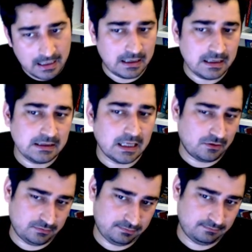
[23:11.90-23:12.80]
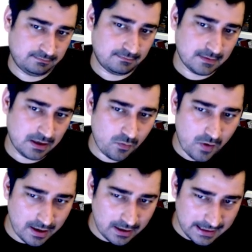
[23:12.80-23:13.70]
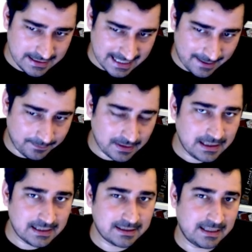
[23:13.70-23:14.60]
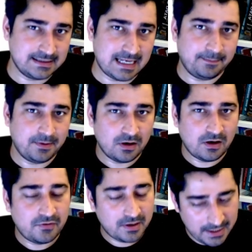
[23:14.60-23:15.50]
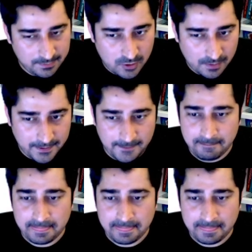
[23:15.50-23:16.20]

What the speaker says: Now one example is an example of a deep copy,